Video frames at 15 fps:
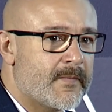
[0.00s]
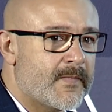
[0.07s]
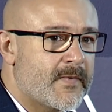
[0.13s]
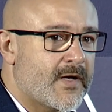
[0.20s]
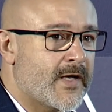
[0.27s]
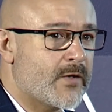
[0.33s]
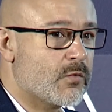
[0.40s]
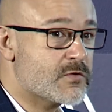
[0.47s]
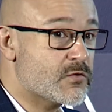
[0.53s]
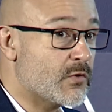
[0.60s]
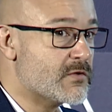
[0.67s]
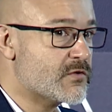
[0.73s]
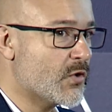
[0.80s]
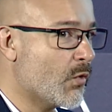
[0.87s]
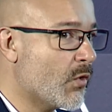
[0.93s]
I was
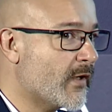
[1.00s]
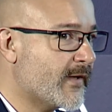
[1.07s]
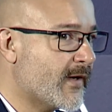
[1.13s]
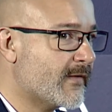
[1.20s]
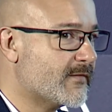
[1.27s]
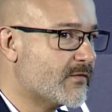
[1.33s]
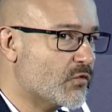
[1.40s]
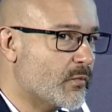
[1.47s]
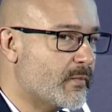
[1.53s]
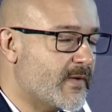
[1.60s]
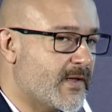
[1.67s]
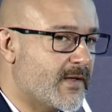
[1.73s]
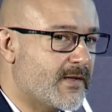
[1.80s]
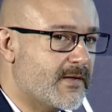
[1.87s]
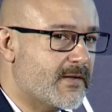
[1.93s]
also honored to
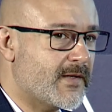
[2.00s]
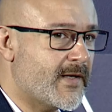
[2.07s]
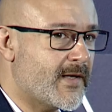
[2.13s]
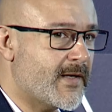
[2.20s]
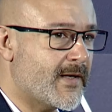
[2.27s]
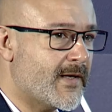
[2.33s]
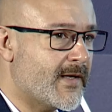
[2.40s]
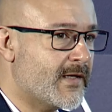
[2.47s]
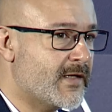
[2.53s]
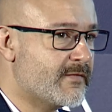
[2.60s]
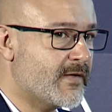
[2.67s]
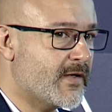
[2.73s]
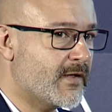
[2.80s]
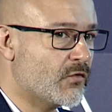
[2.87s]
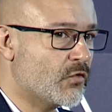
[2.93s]
be
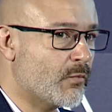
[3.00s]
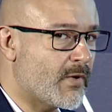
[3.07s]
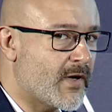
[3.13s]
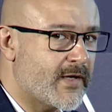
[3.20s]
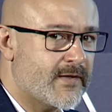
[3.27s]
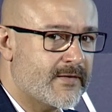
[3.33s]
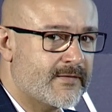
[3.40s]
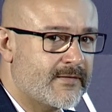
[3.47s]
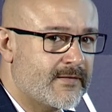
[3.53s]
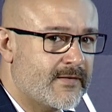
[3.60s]
living in Dubai in